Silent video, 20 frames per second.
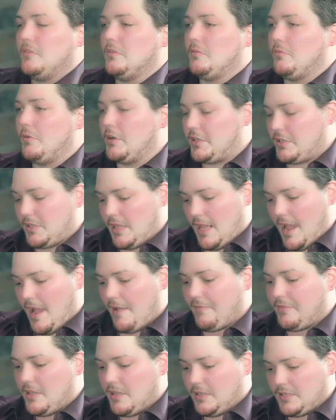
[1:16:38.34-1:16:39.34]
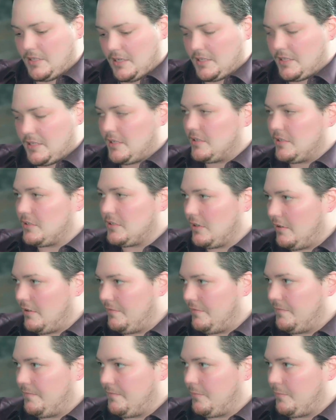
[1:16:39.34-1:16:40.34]
which they have the existence
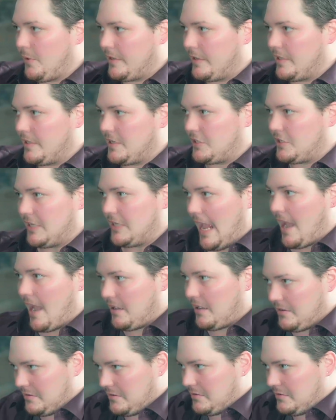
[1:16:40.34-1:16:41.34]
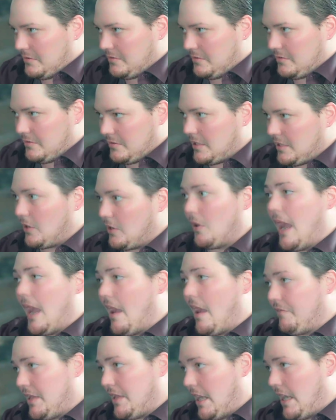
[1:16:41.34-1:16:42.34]
of where they sat. They don't
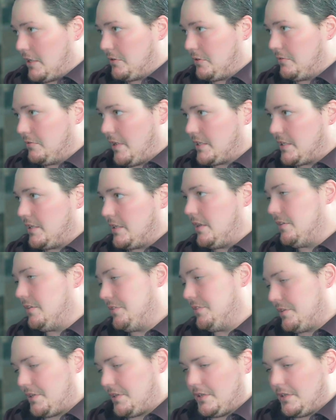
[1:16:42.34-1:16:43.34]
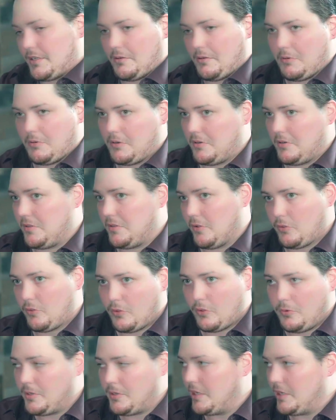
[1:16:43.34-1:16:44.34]
have the actual resonators because they were either
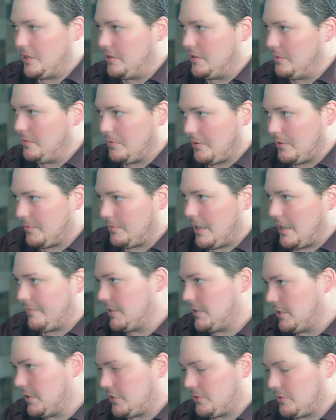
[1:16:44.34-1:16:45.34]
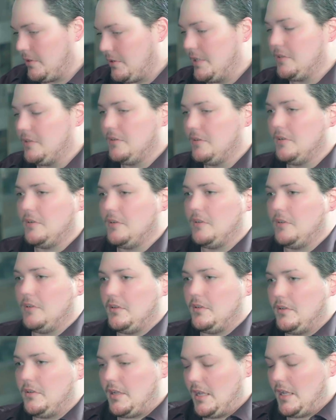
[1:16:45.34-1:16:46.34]
looted or whatever, destroyed.
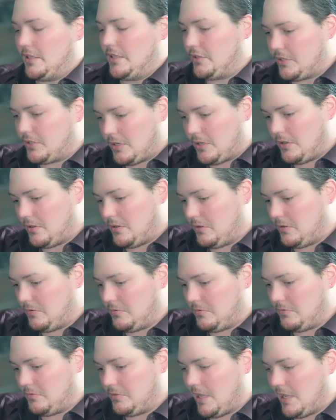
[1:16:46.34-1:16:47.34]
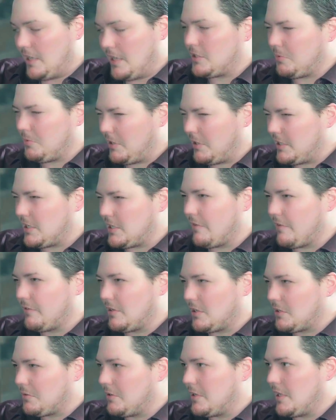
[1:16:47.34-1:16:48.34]
And so they had 27 or
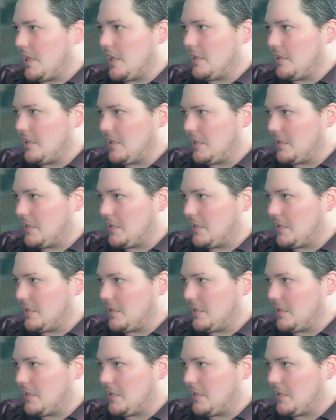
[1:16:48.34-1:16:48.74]
28.